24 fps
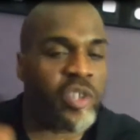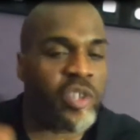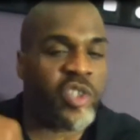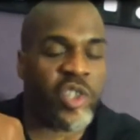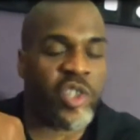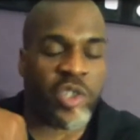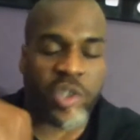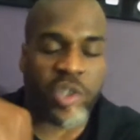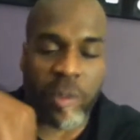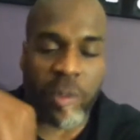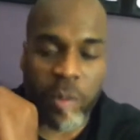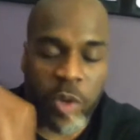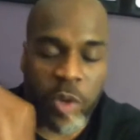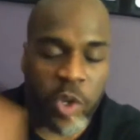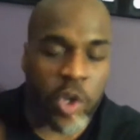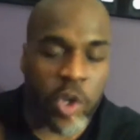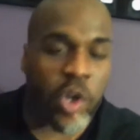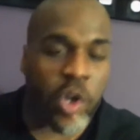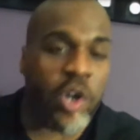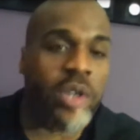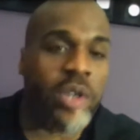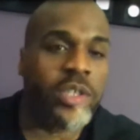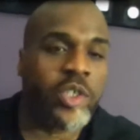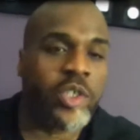some
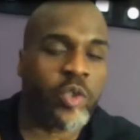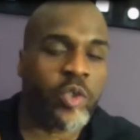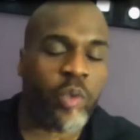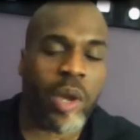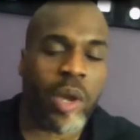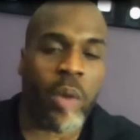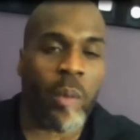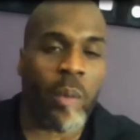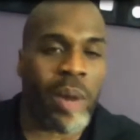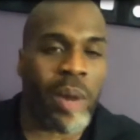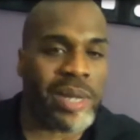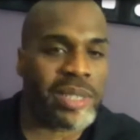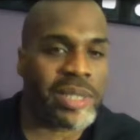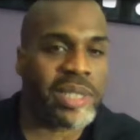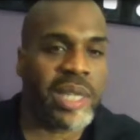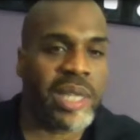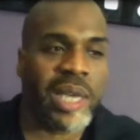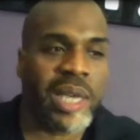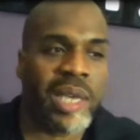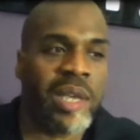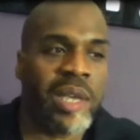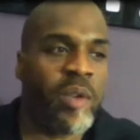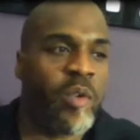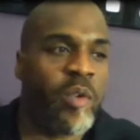good straight
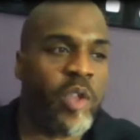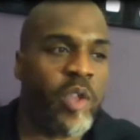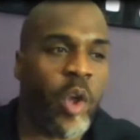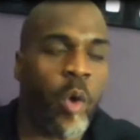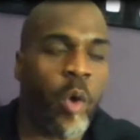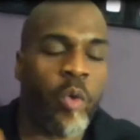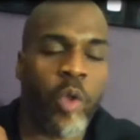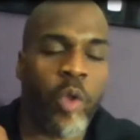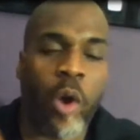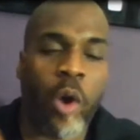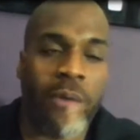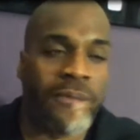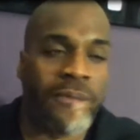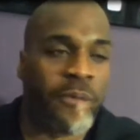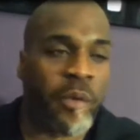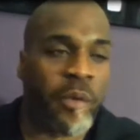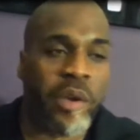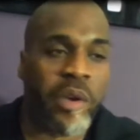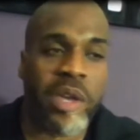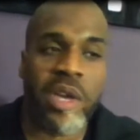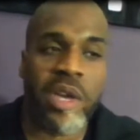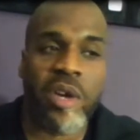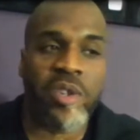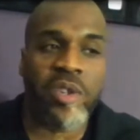wrestling, you know, no
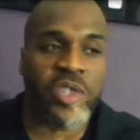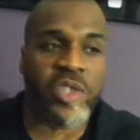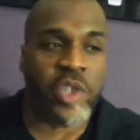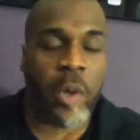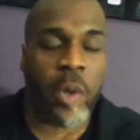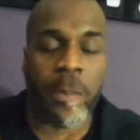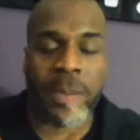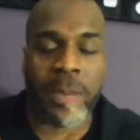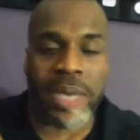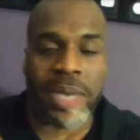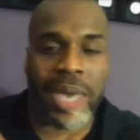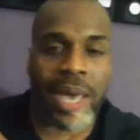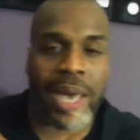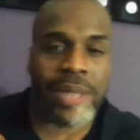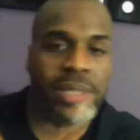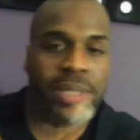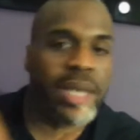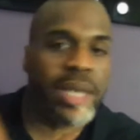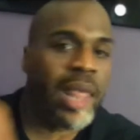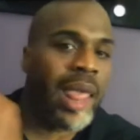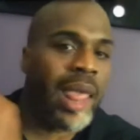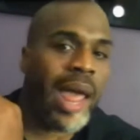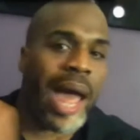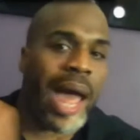frills, no BS,
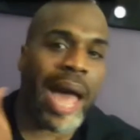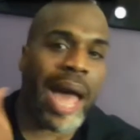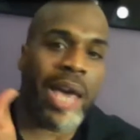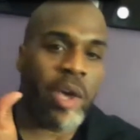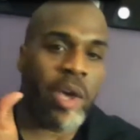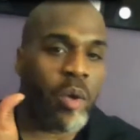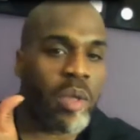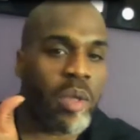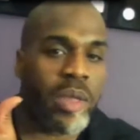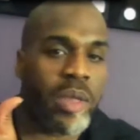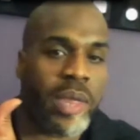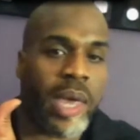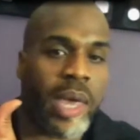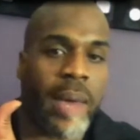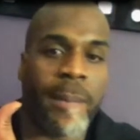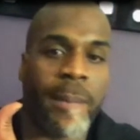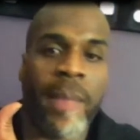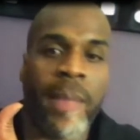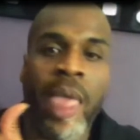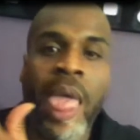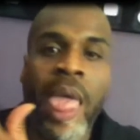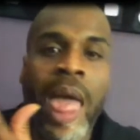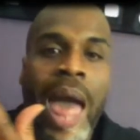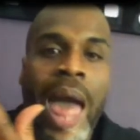I go to them.
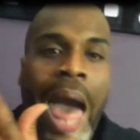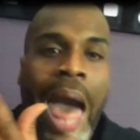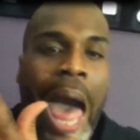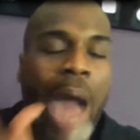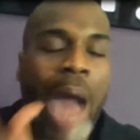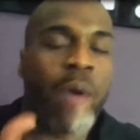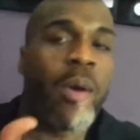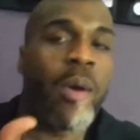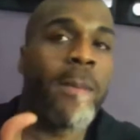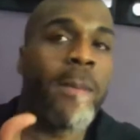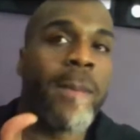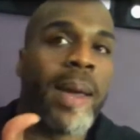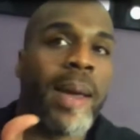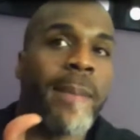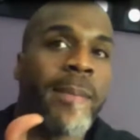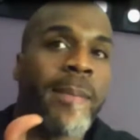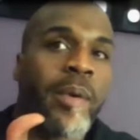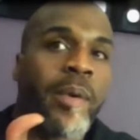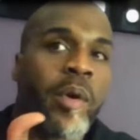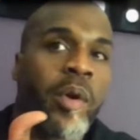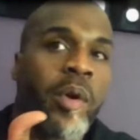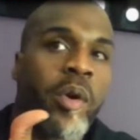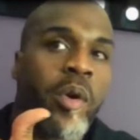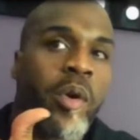I
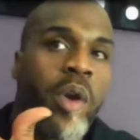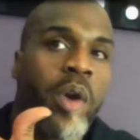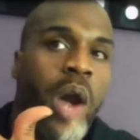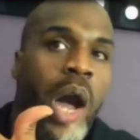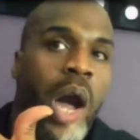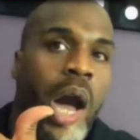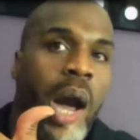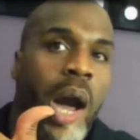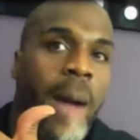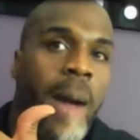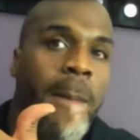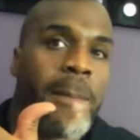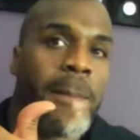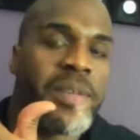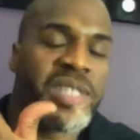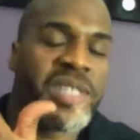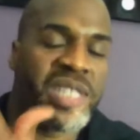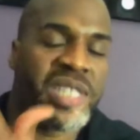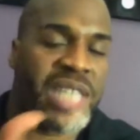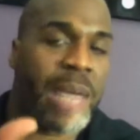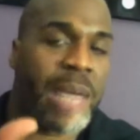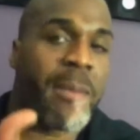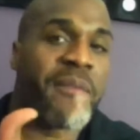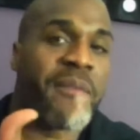remember
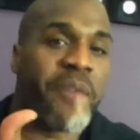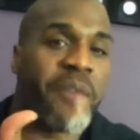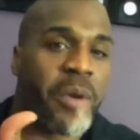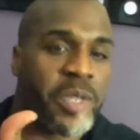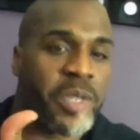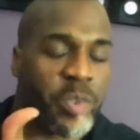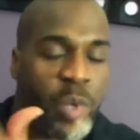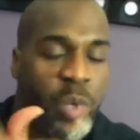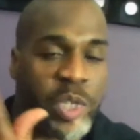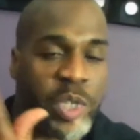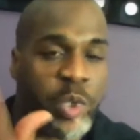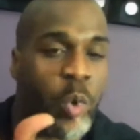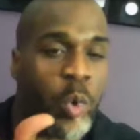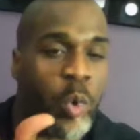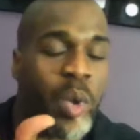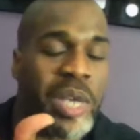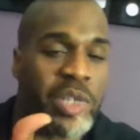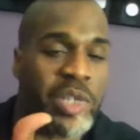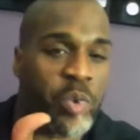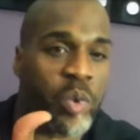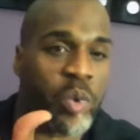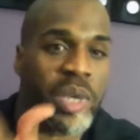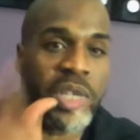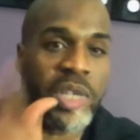Slammiversary
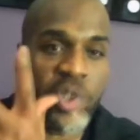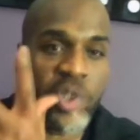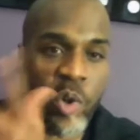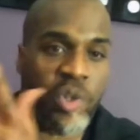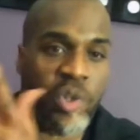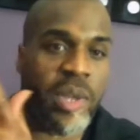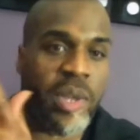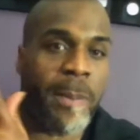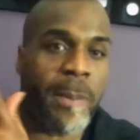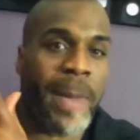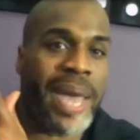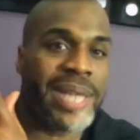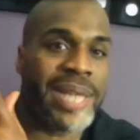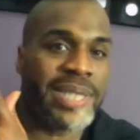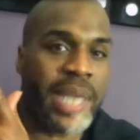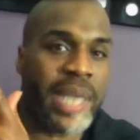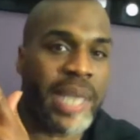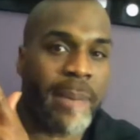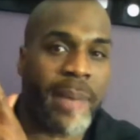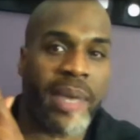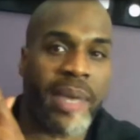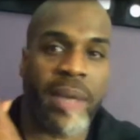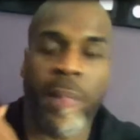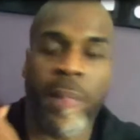2020 during the
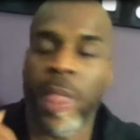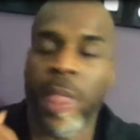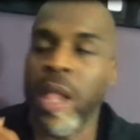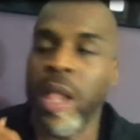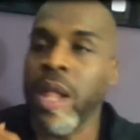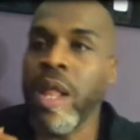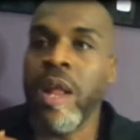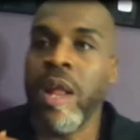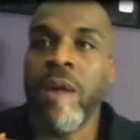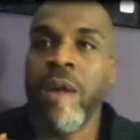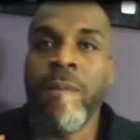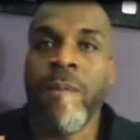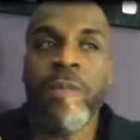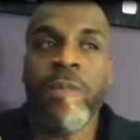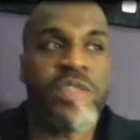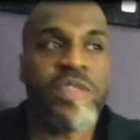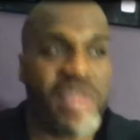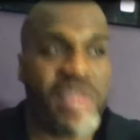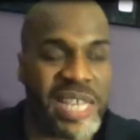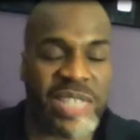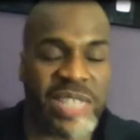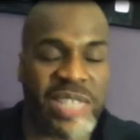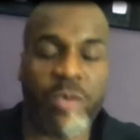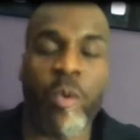pandemic.
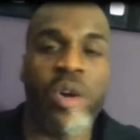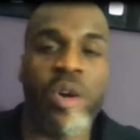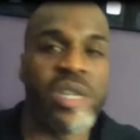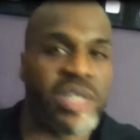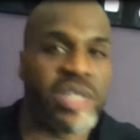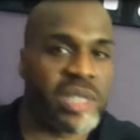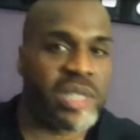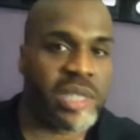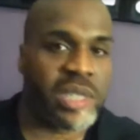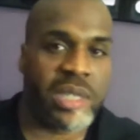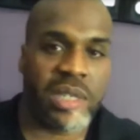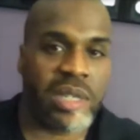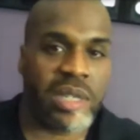This was